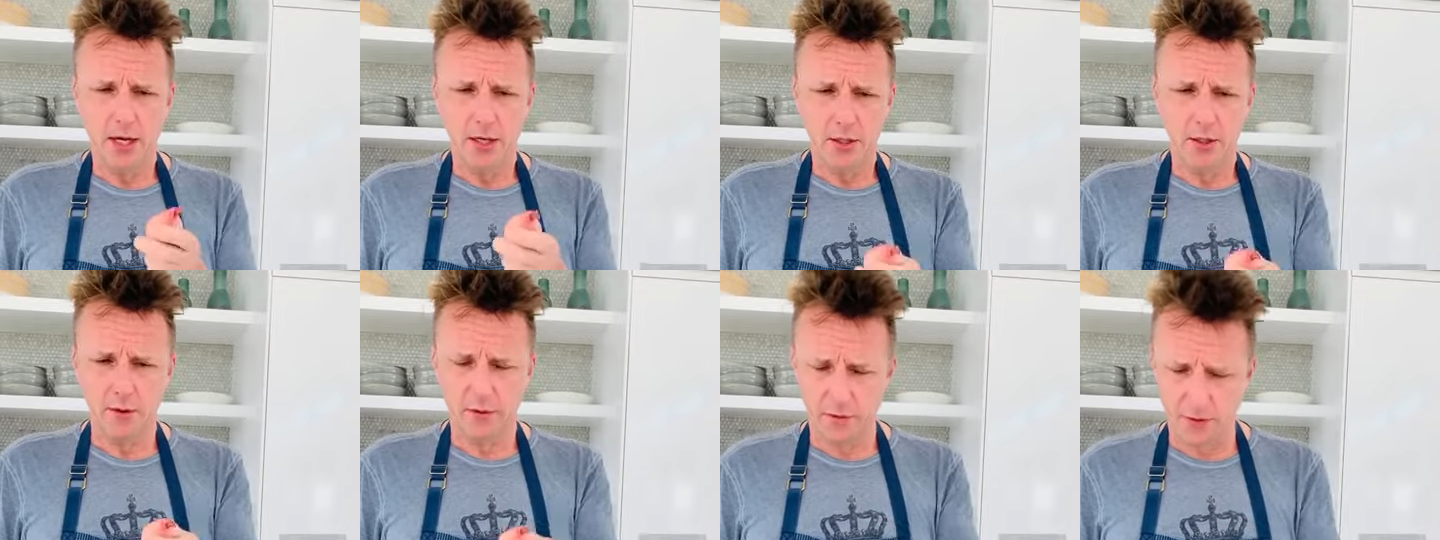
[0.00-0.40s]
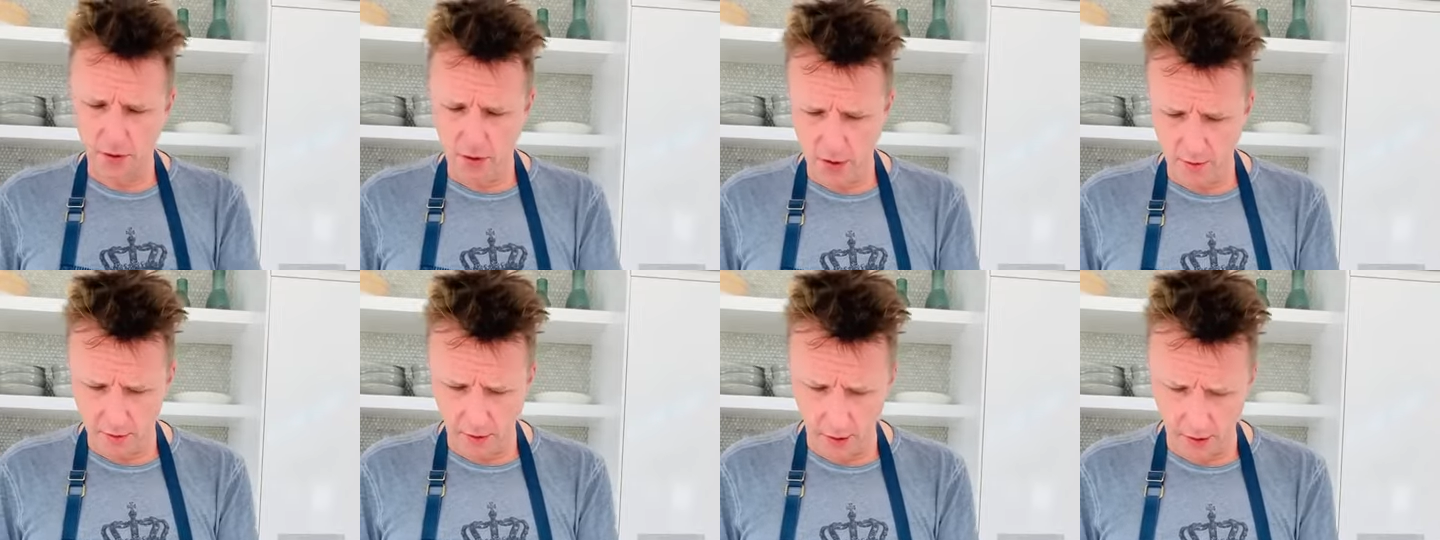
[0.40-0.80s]
So
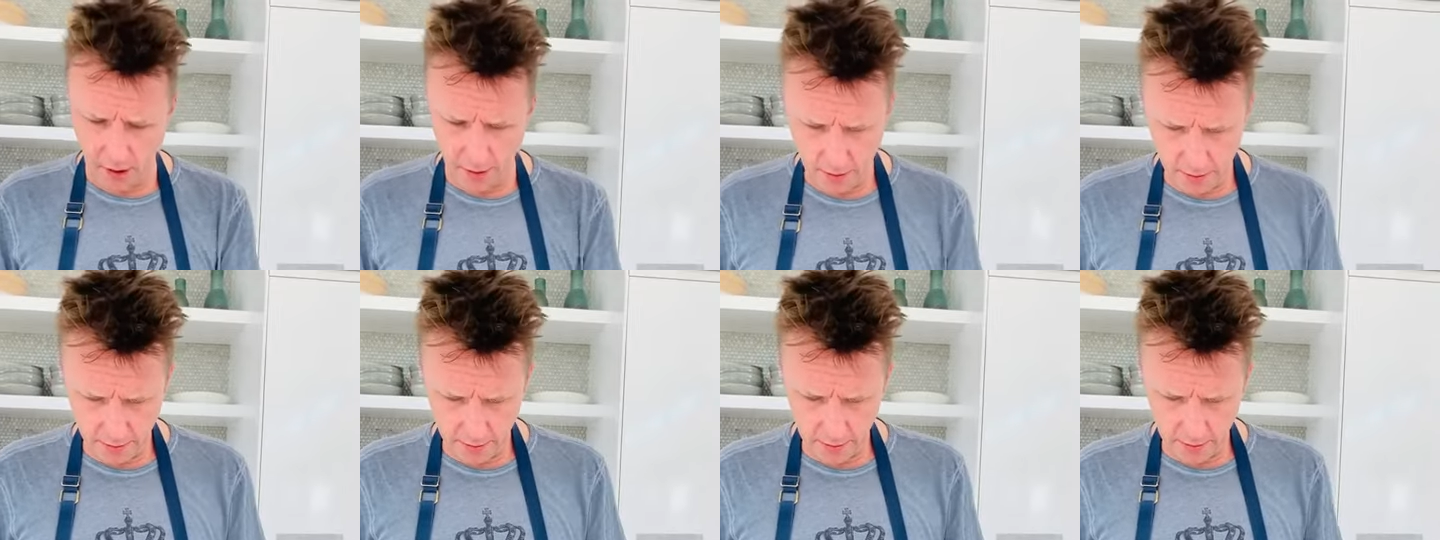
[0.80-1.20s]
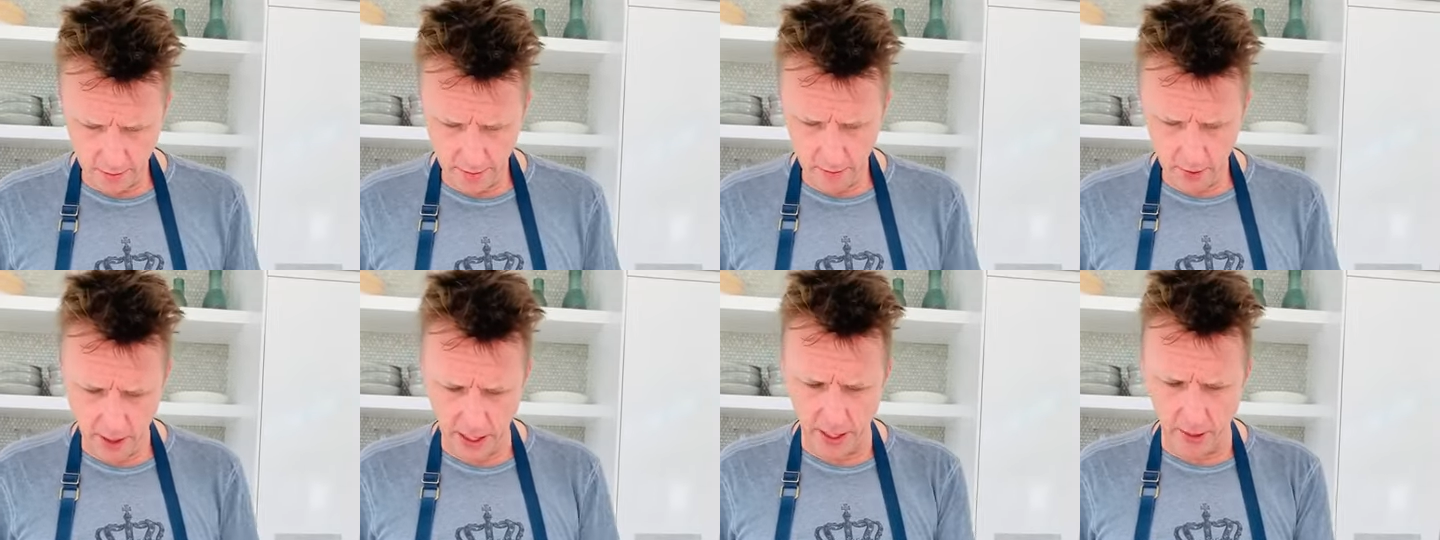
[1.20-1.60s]
first of all,
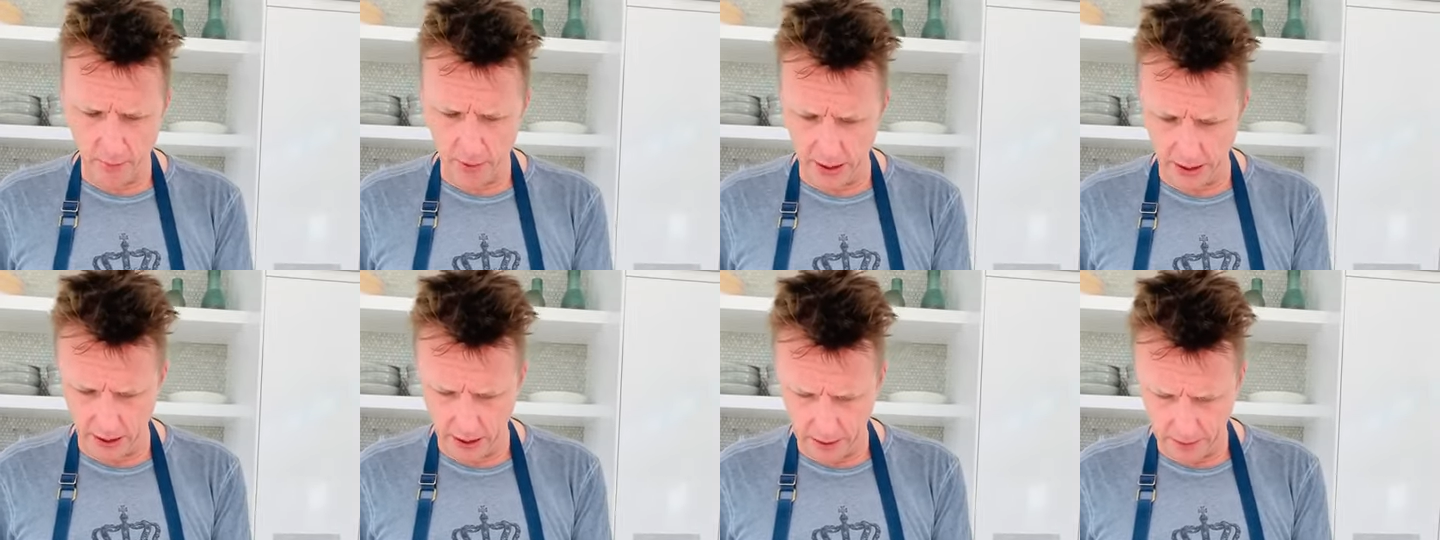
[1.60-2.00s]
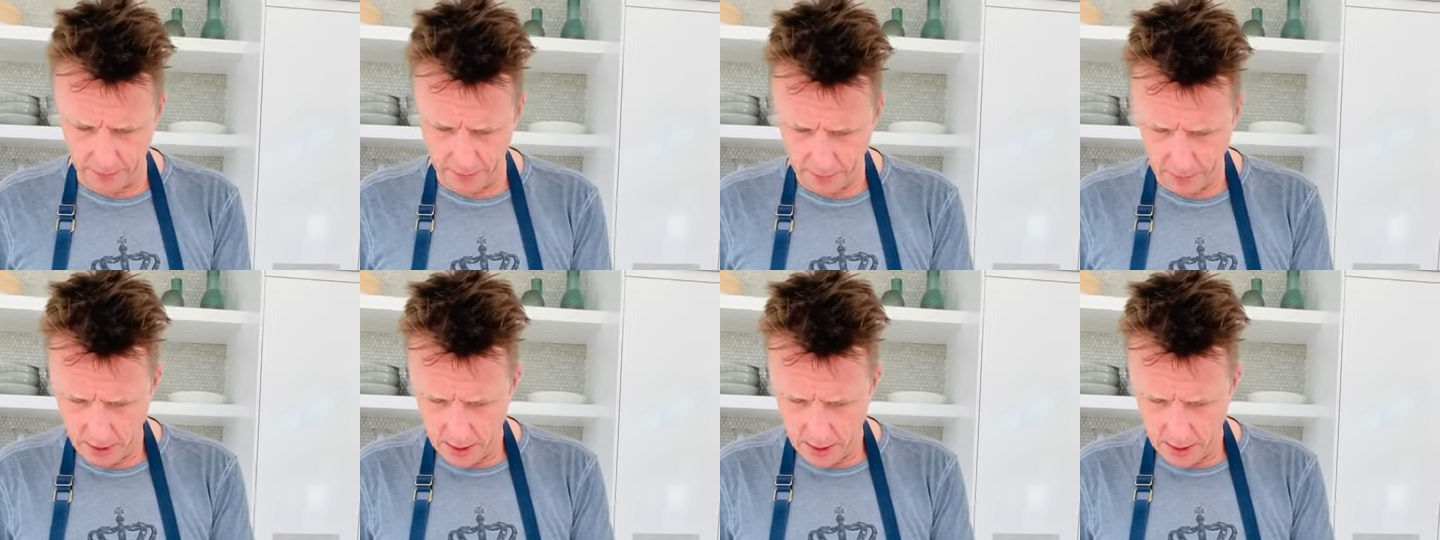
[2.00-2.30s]
you got to peel it.